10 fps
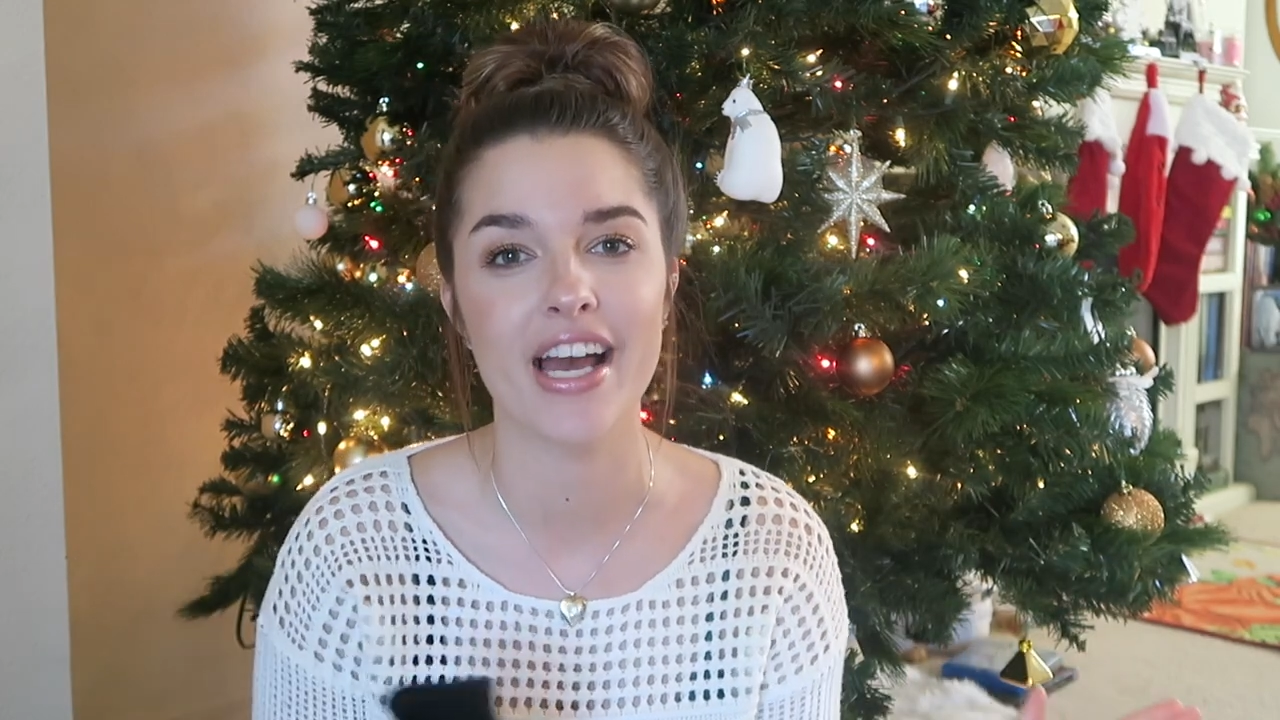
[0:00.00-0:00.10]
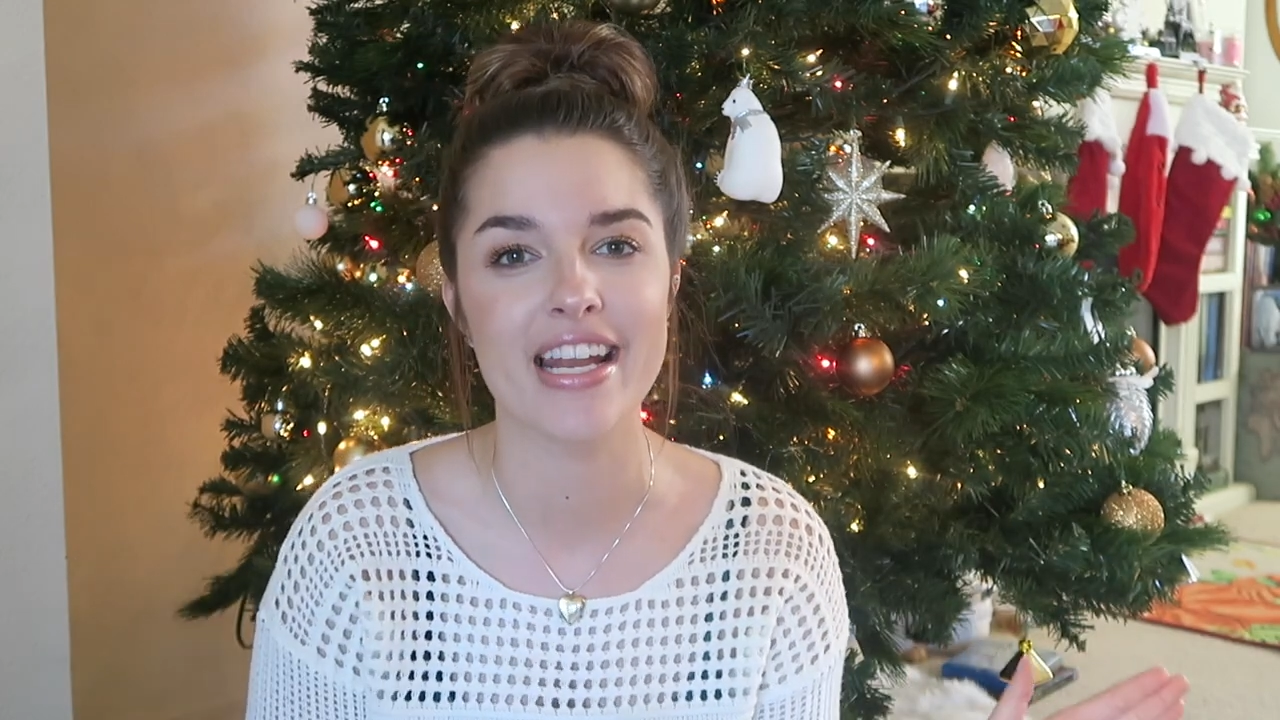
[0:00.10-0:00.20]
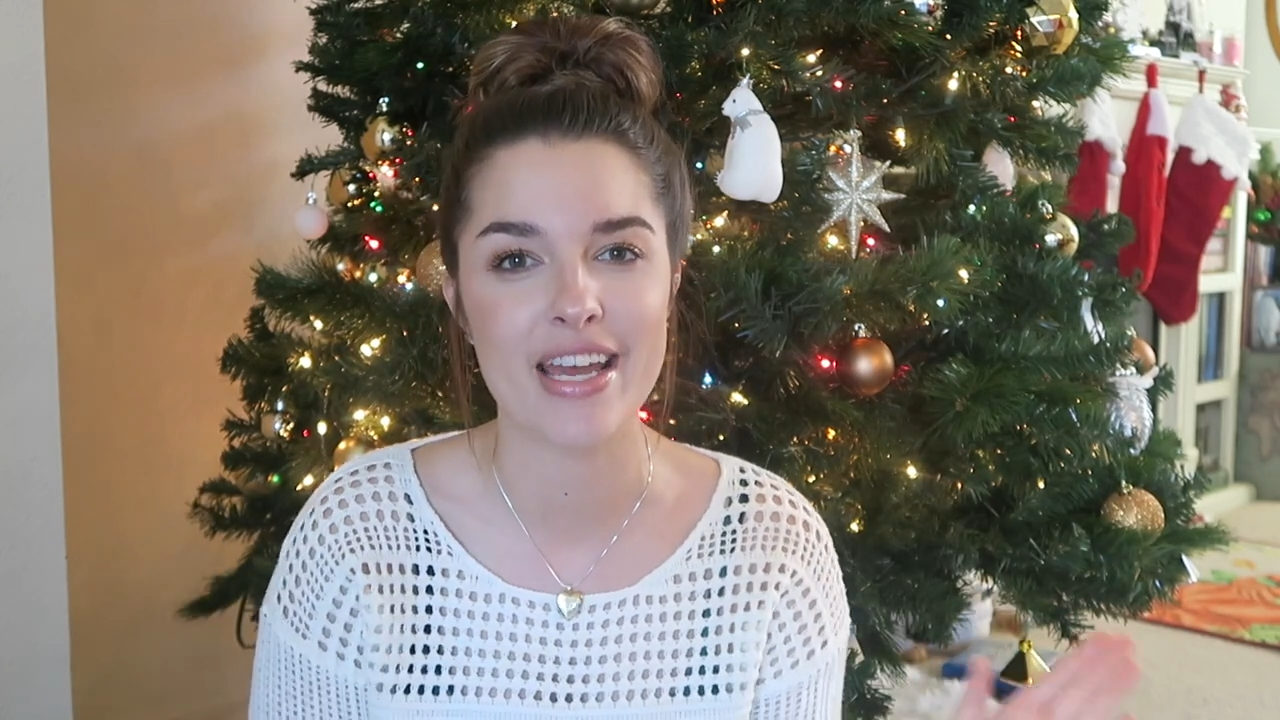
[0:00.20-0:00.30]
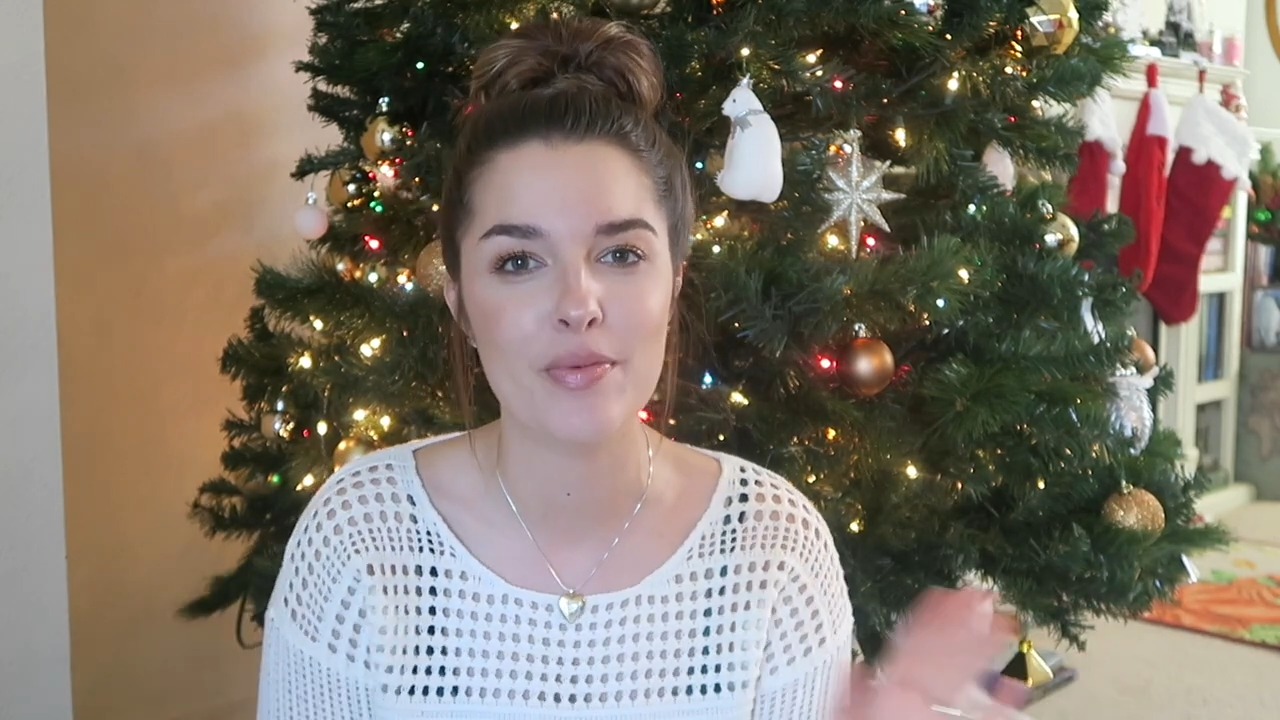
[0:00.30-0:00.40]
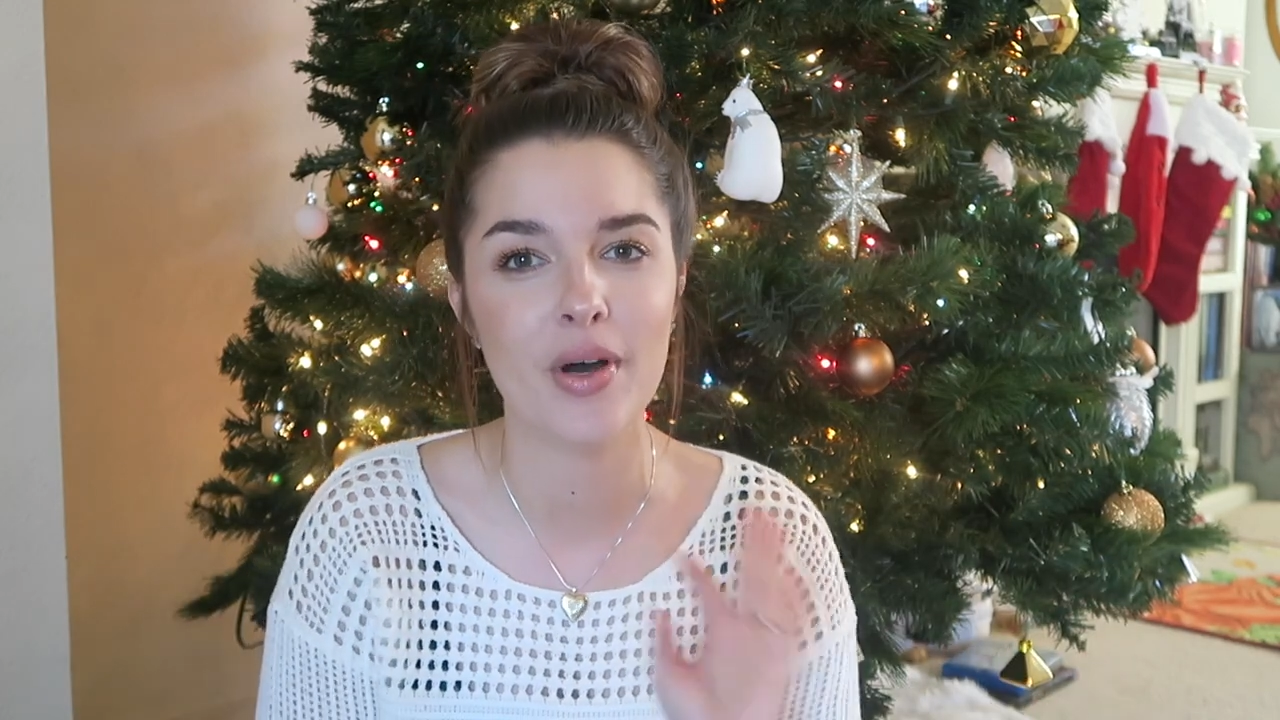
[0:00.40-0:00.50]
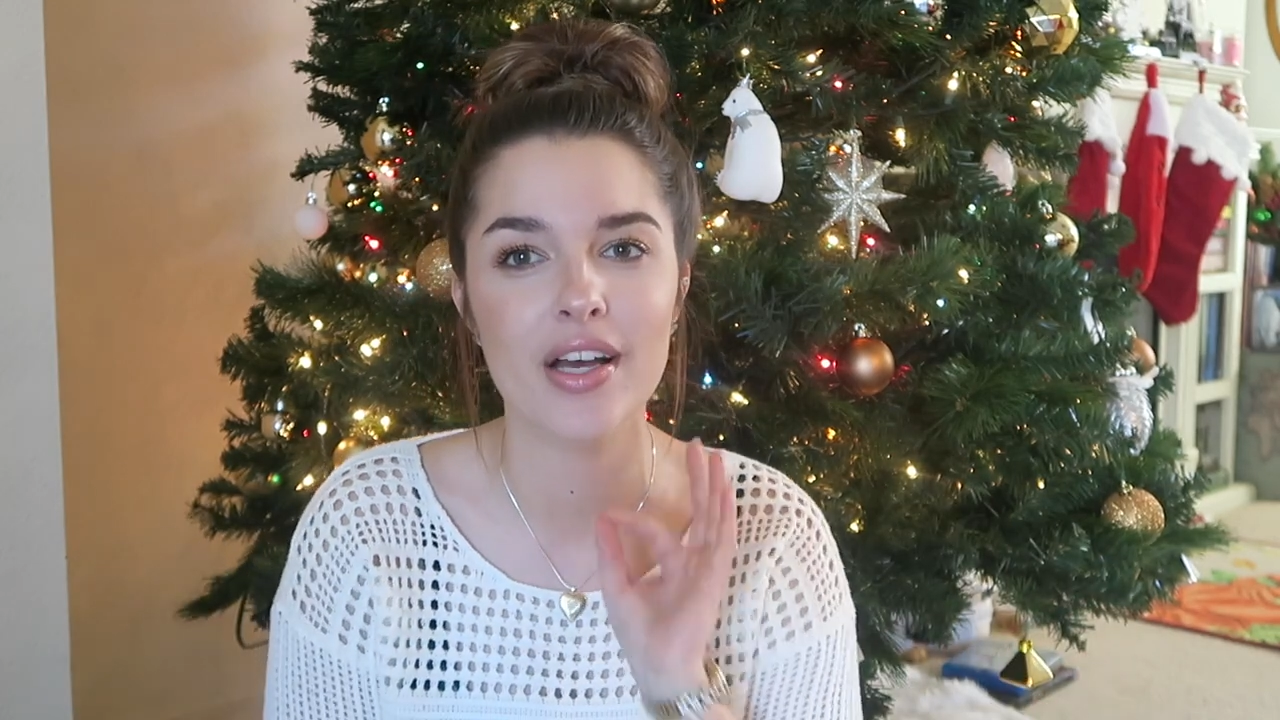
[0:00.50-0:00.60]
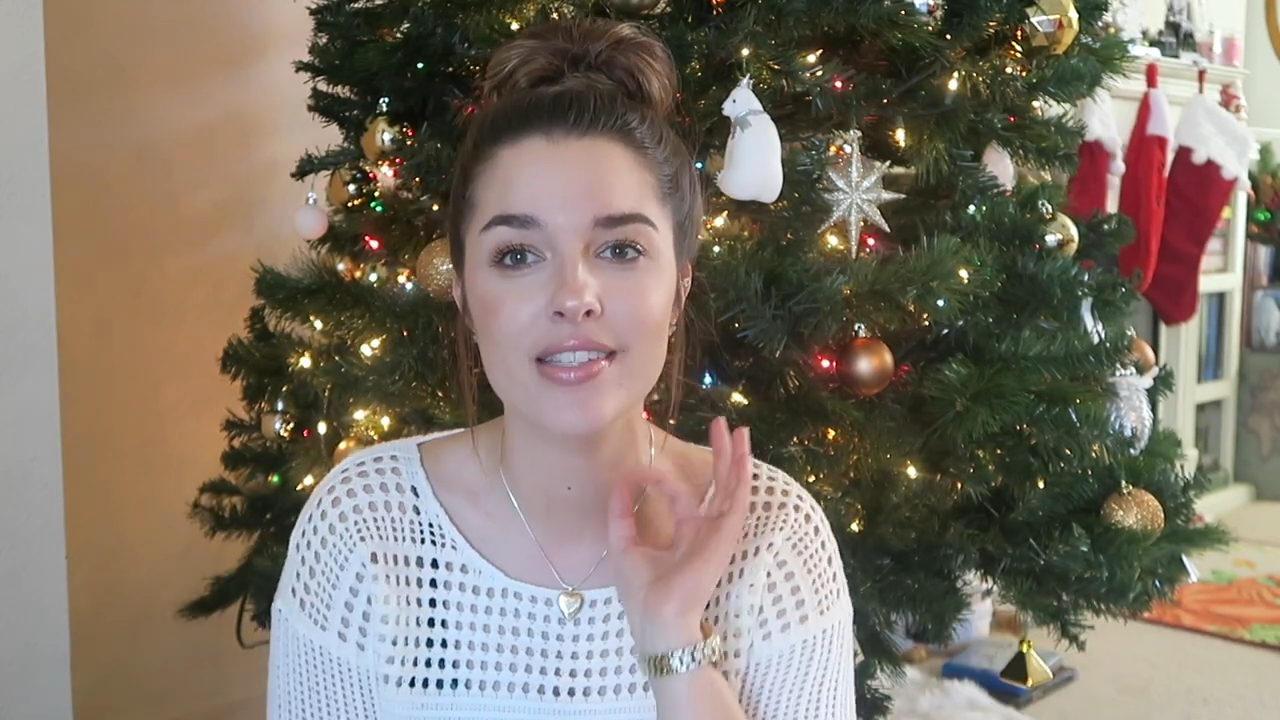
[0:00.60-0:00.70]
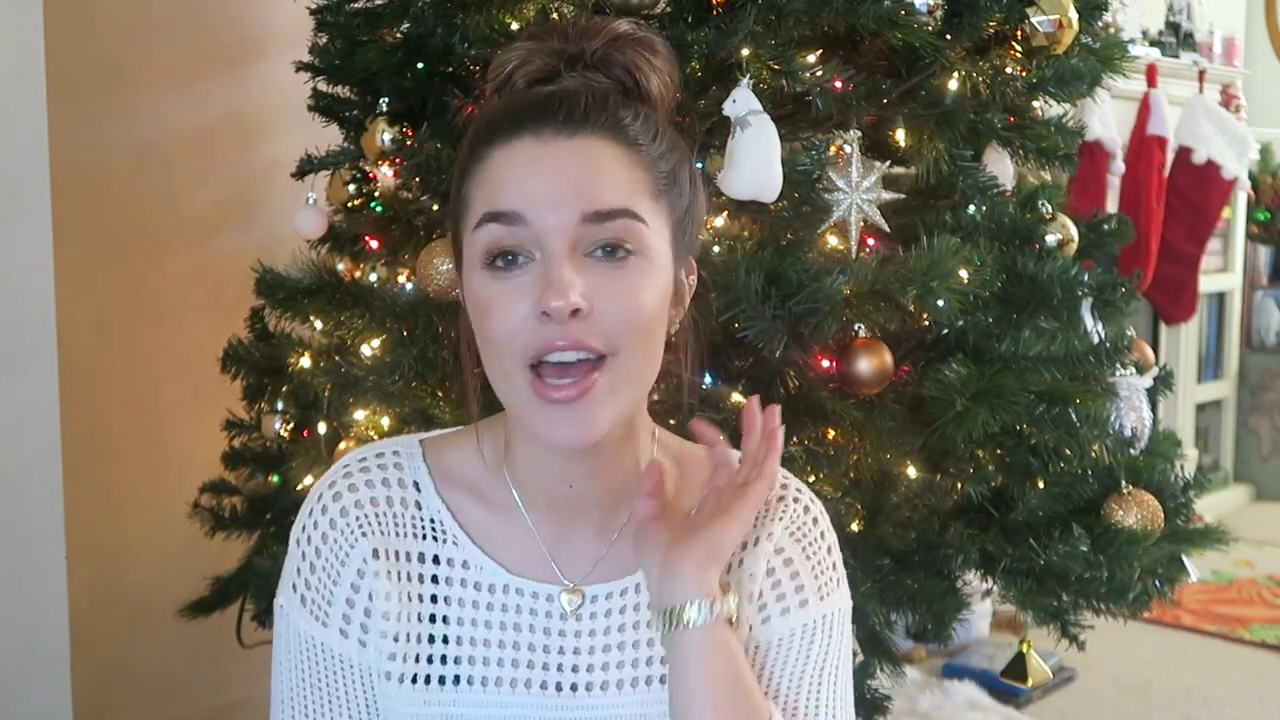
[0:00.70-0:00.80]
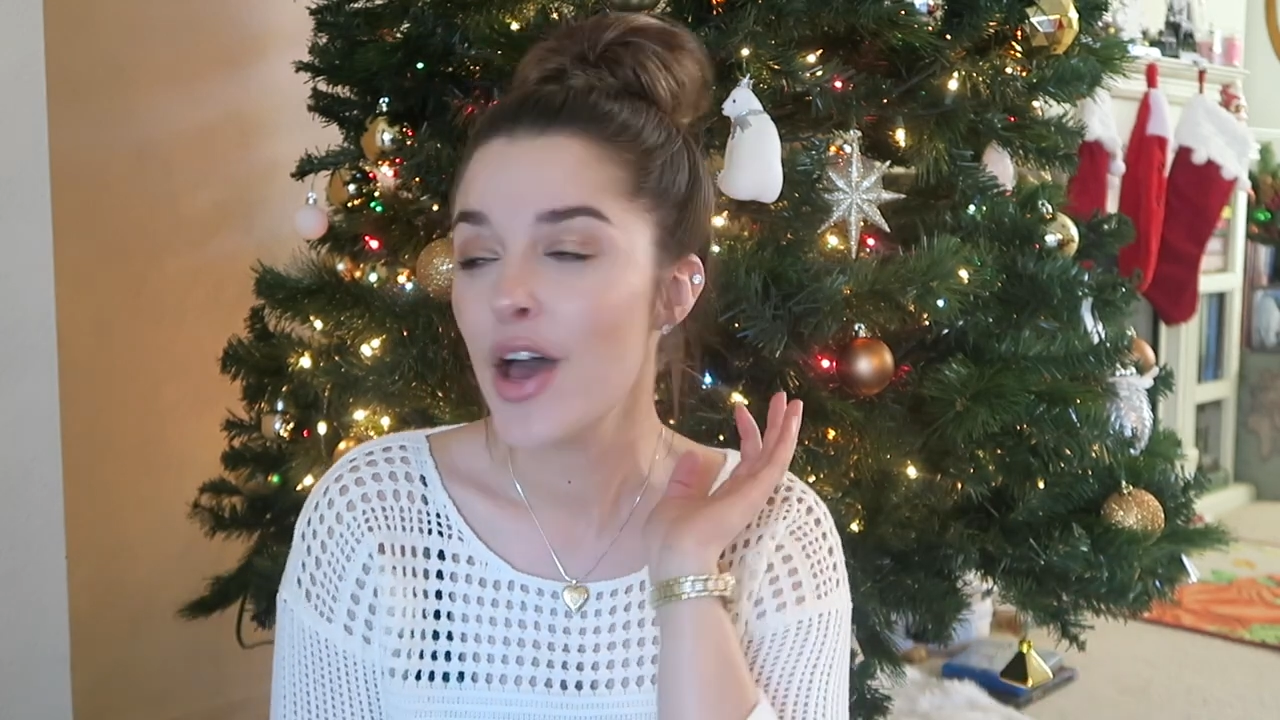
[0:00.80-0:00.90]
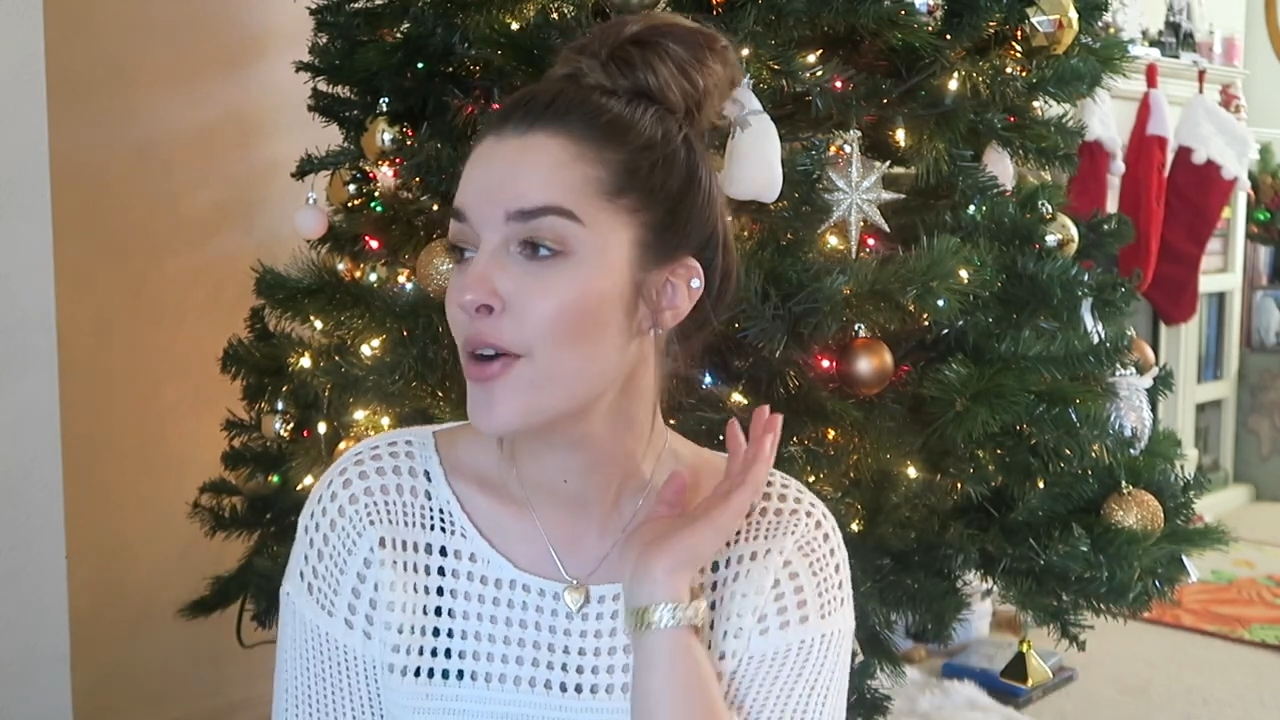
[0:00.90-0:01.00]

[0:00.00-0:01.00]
and it was